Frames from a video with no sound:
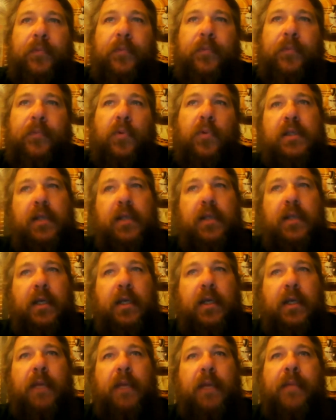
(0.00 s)
what it's going to
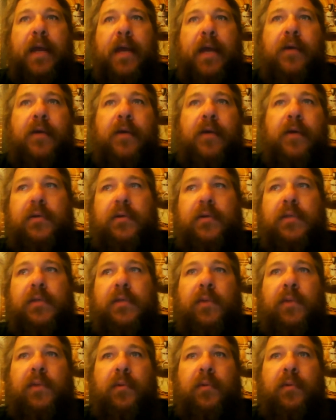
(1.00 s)
come down to is
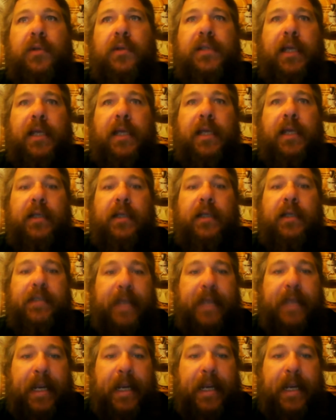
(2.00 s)
what we're seeing
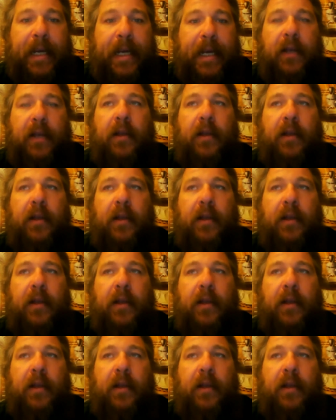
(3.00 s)
today